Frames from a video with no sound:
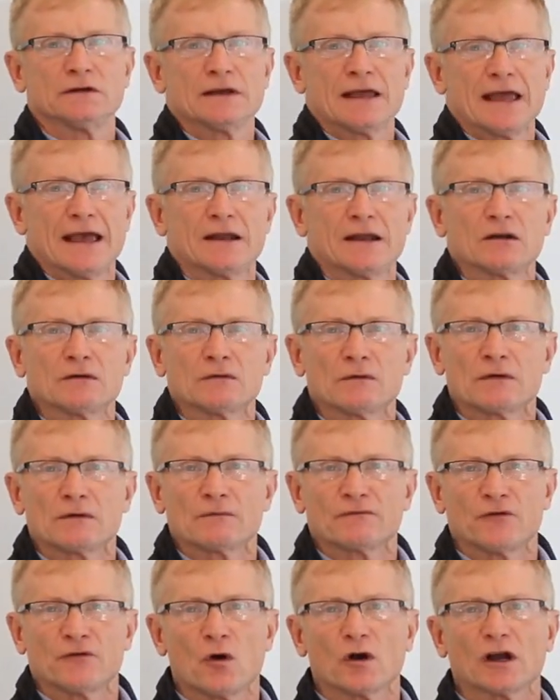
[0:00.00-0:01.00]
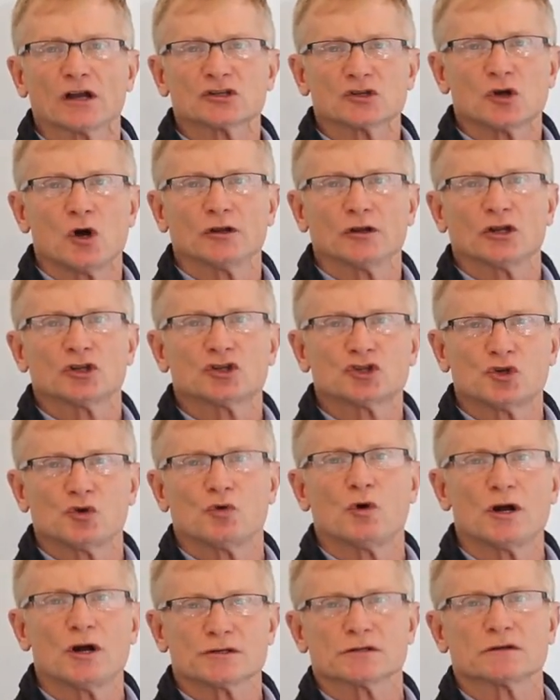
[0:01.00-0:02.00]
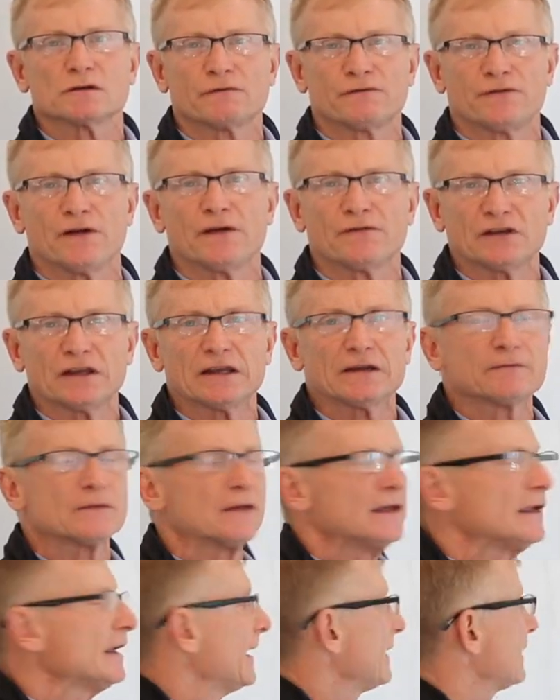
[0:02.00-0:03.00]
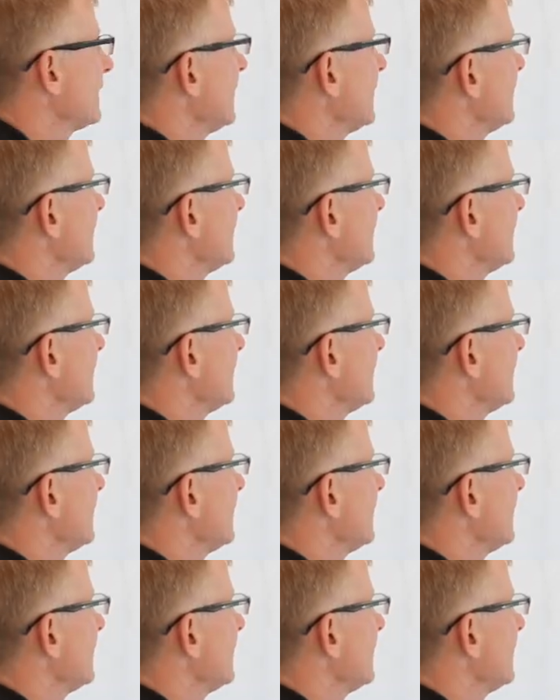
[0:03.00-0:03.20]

and focus on the 250, and then I